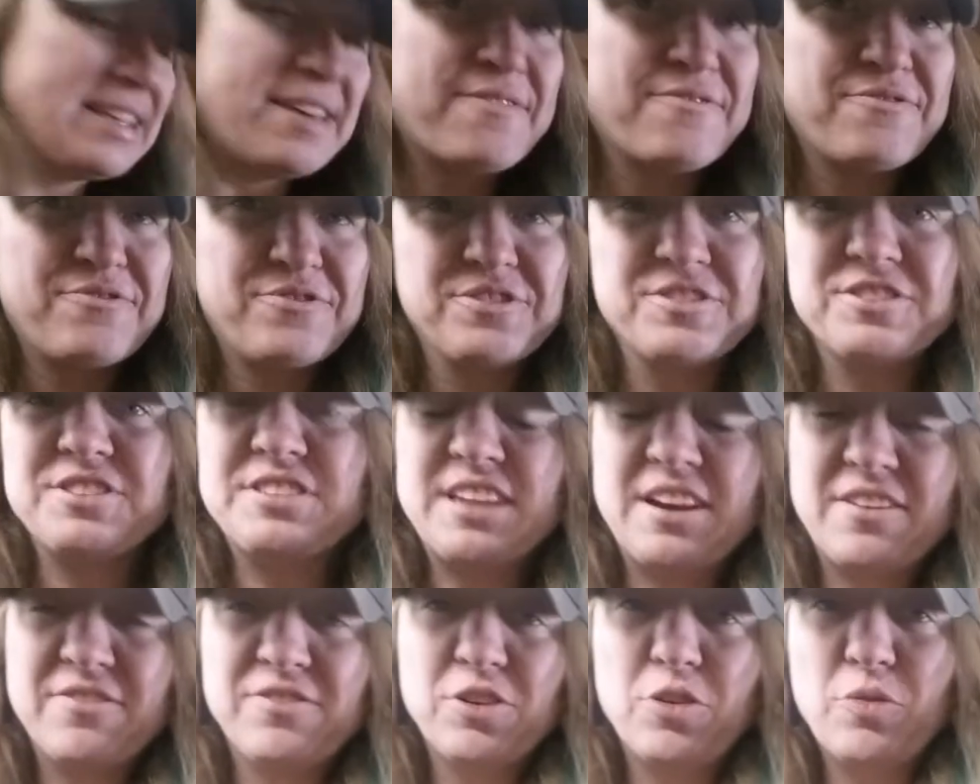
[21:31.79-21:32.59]
them for
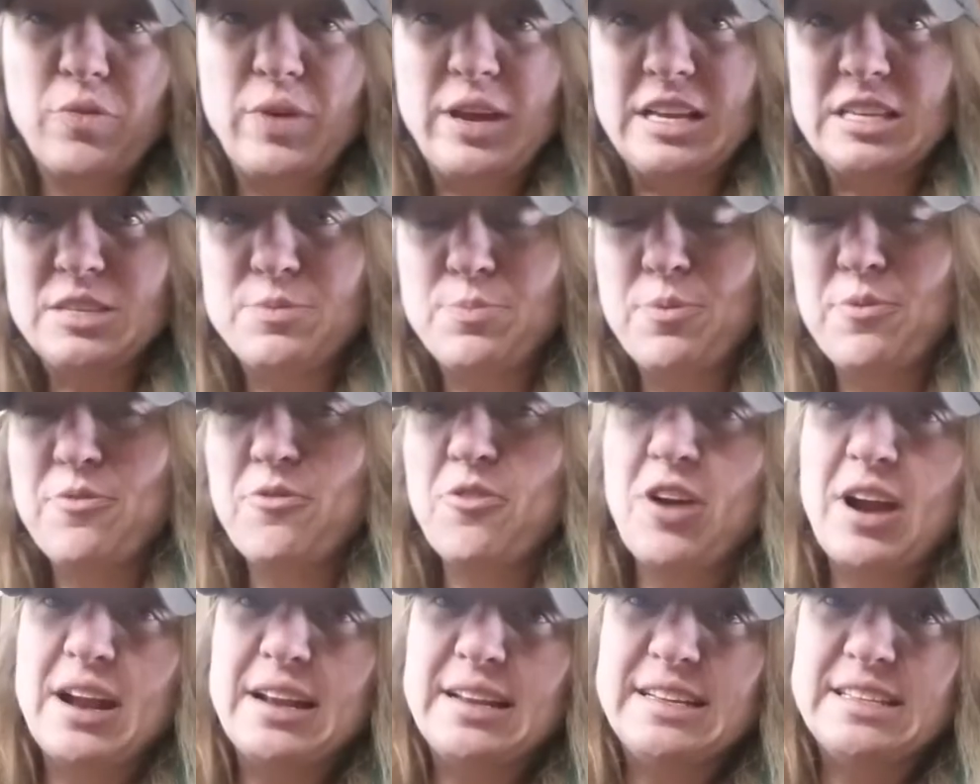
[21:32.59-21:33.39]
several weeks
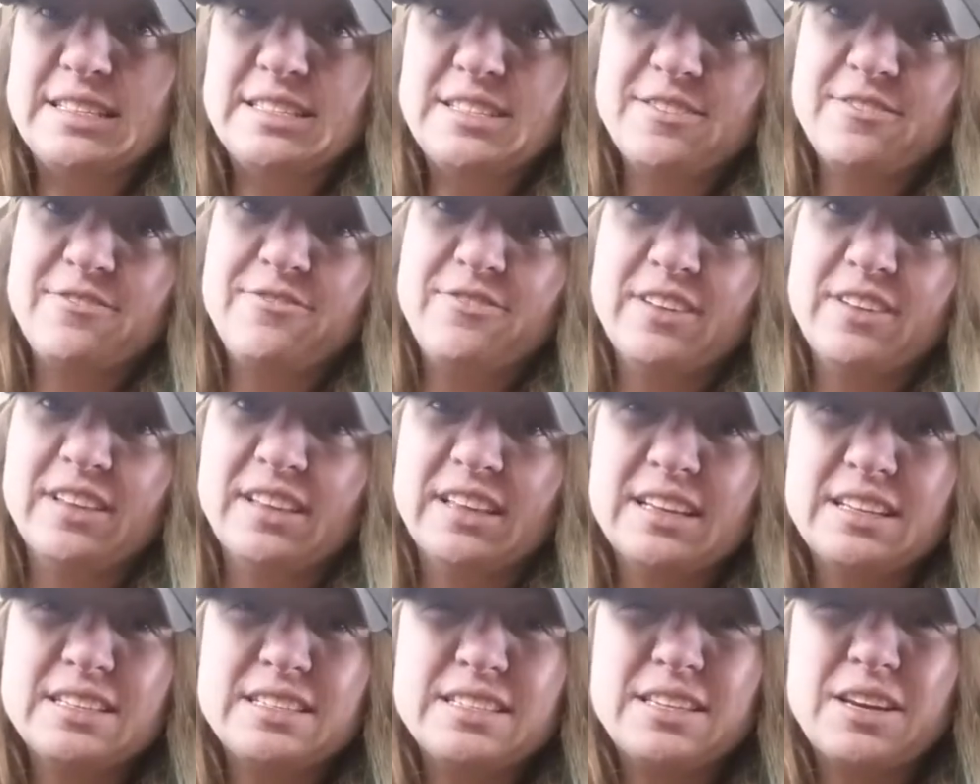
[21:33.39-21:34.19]
before I need to fill
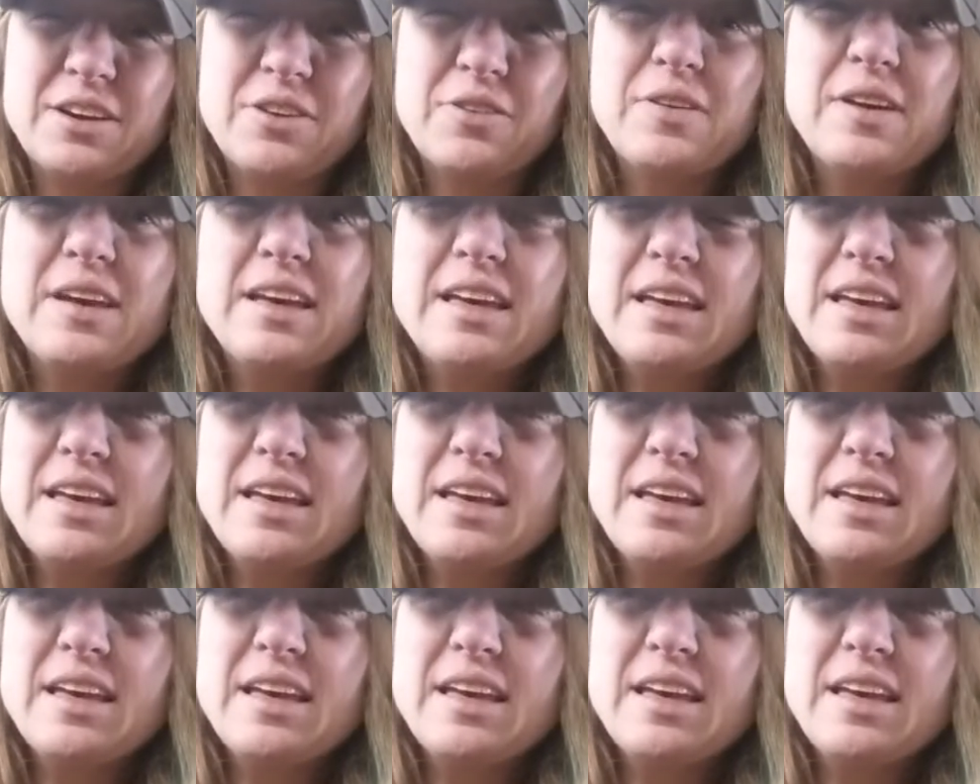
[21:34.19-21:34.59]
it. So